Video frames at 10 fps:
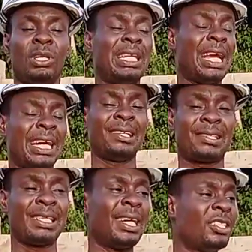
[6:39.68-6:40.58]
like I
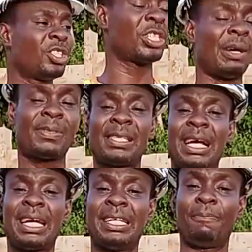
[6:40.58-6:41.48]
said, the sharp sand
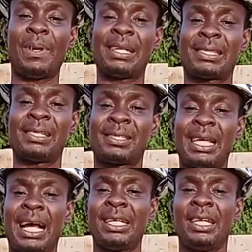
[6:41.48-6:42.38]
and the plaster
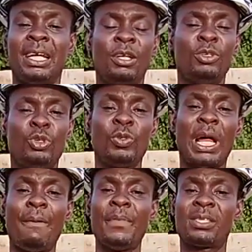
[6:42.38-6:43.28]
sand, you now
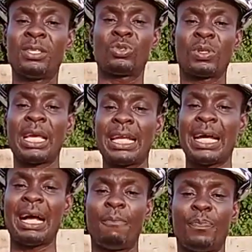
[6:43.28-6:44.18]
mix it
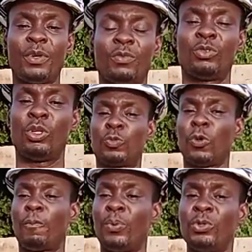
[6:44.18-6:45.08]
together
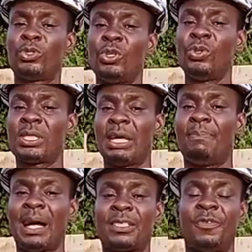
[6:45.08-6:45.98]
to produce
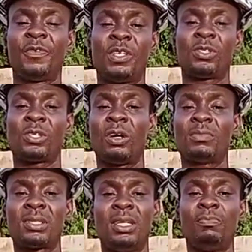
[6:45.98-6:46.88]
about 50
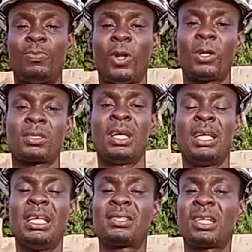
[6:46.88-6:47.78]
something blocks
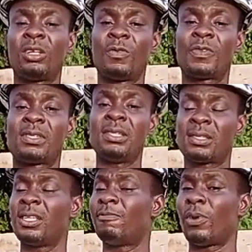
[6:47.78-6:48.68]
instead of
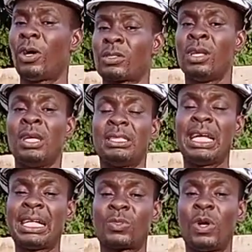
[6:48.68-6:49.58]
60 blocks.
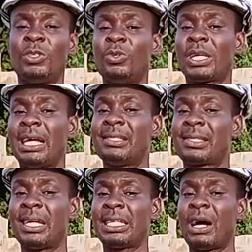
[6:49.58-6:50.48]
That one you can
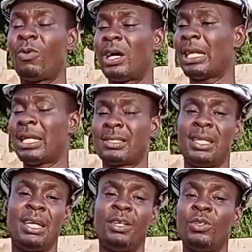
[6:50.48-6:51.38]
sell that one at
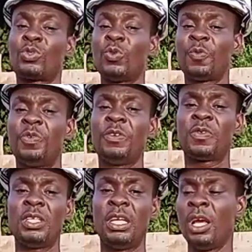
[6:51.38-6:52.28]

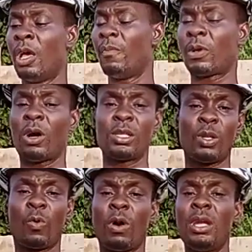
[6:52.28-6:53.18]
250 because the
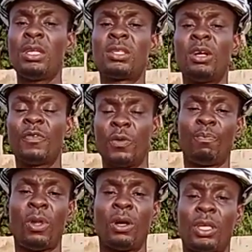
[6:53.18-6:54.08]
quality of the
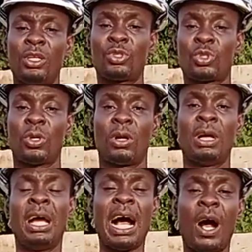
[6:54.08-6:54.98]
block is strong,
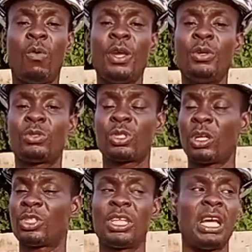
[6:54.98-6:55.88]
and when you
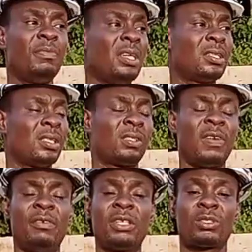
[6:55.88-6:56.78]
touch them it is
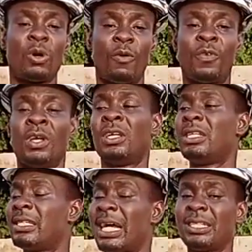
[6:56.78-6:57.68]
very tough.
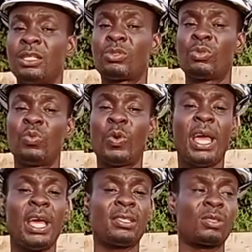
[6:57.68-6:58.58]
These are the 2
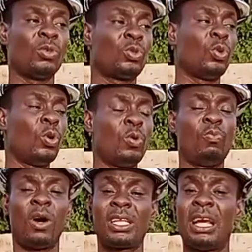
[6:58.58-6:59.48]
ways to do
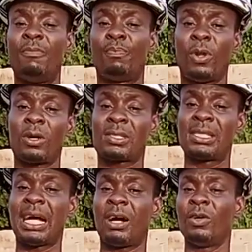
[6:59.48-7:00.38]
modern blocks
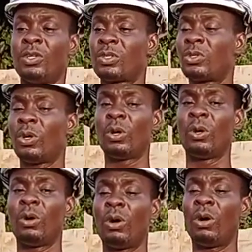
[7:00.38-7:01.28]
now. So